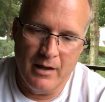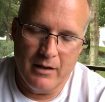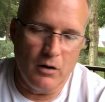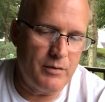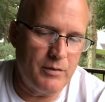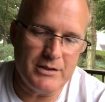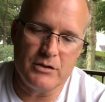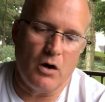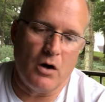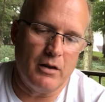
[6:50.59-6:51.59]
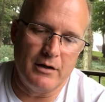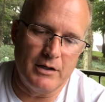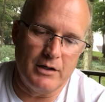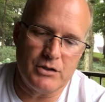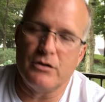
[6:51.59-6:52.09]
You know, this is all in
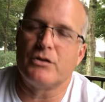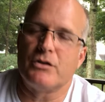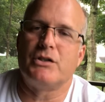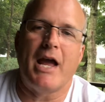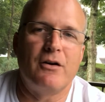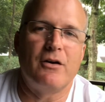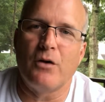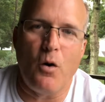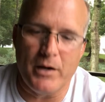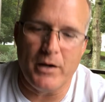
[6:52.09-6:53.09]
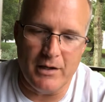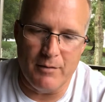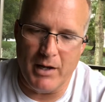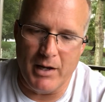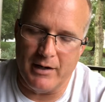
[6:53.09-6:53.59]
addition to standard
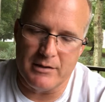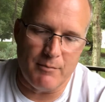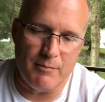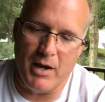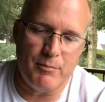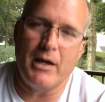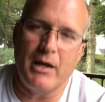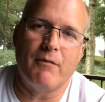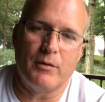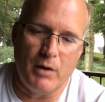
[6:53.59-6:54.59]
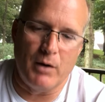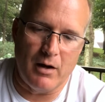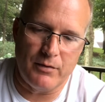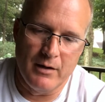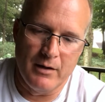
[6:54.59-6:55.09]
OEE meetings that may be every
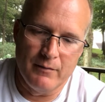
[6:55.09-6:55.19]
month,